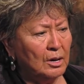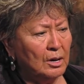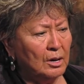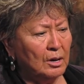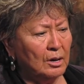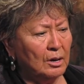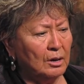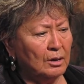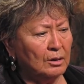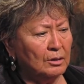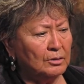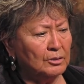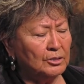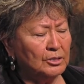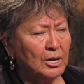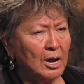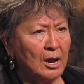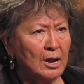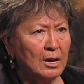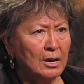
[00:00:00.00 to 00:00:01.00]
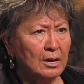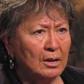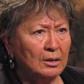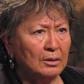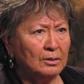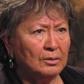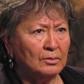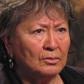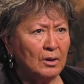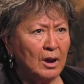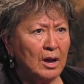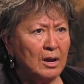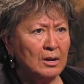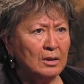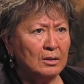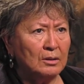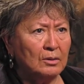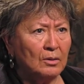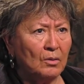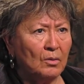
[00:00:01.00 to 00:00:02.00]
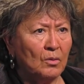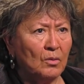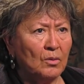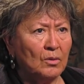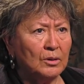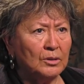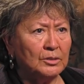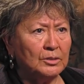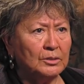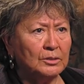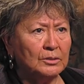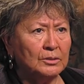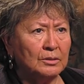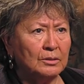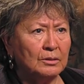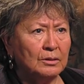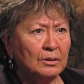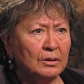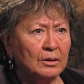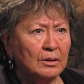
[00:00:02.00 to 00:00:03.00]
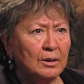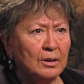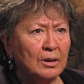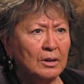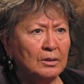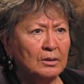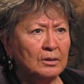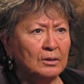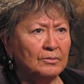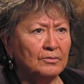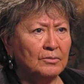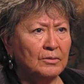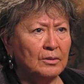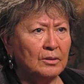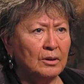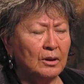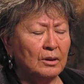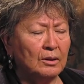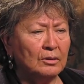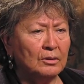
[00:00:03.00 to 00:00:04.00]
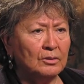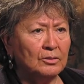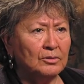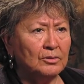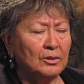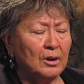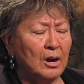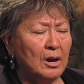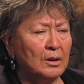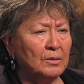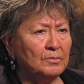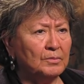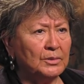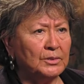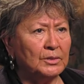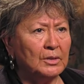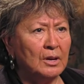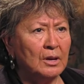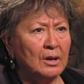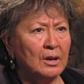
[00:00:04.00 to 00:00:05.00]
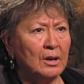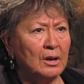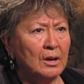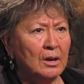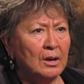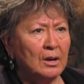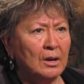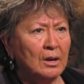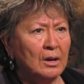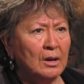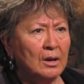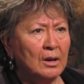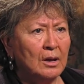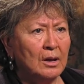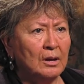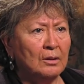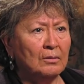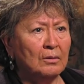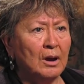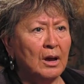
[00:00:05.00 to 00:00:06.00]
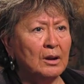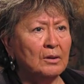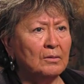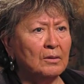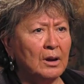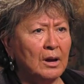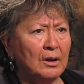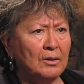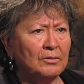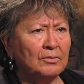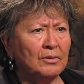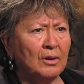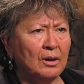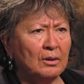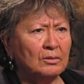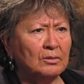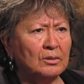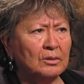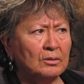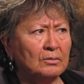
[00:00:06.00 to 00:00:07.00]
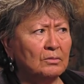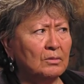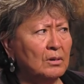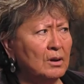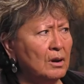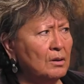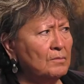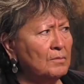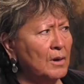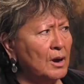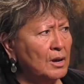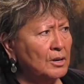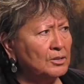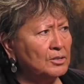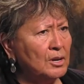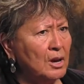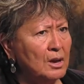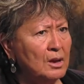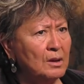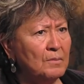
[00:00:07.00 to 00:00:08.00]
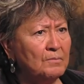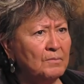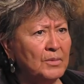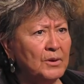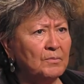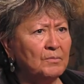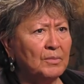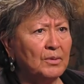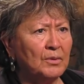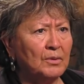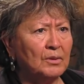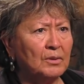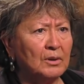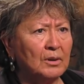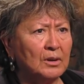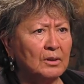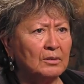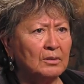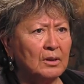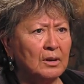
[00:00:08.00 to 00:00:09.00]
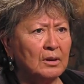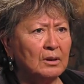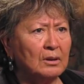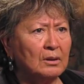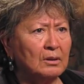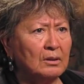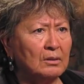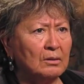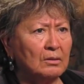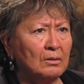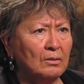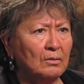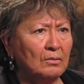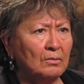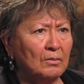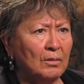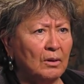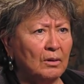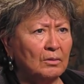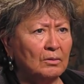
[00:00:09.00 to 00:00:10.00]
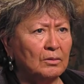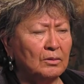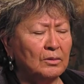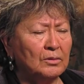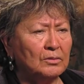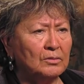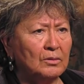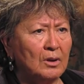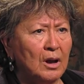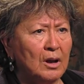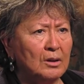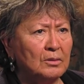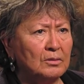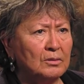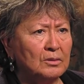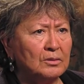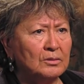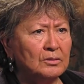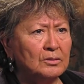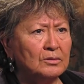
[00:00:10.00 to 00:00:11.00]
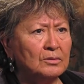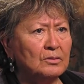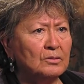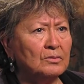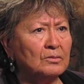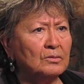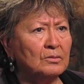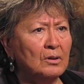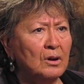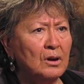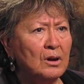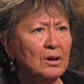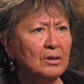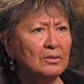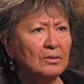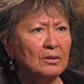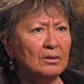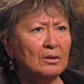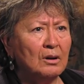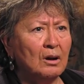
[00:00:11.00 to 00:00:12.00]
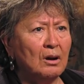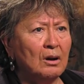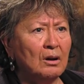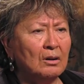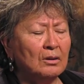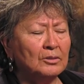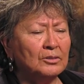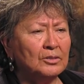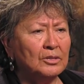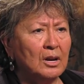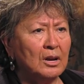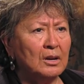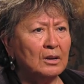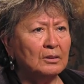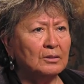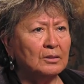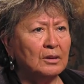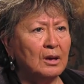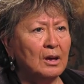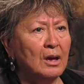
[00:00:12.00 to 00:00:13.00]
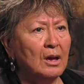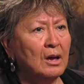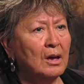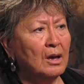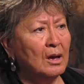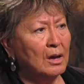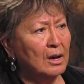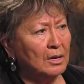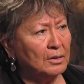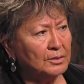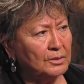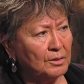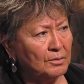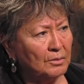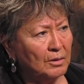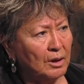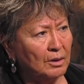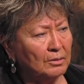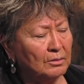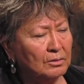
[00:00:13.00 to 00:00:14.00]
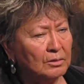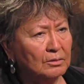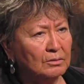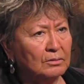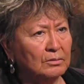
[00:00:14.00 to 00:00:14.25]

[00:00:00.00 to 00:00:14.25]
uh, Cheyennes riding the horse and different other tribes. And right away I thought too, what are my Cheyenne people going to think, you know, on this ride? There's no, they're not all Cheyennes. I said, well,